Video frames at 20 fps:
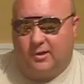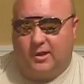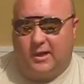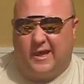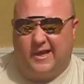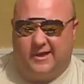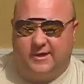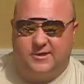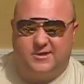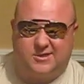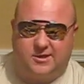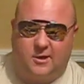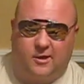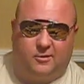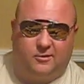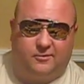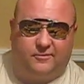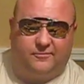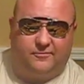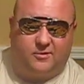lightest
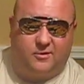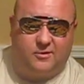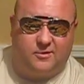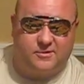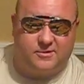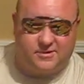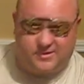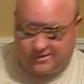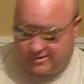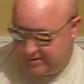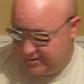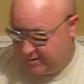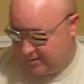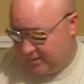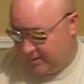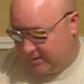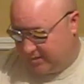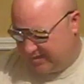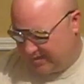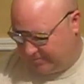color first.
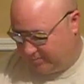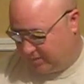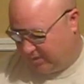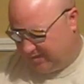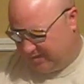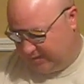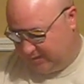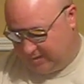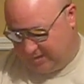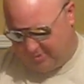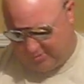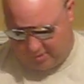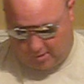Typically do it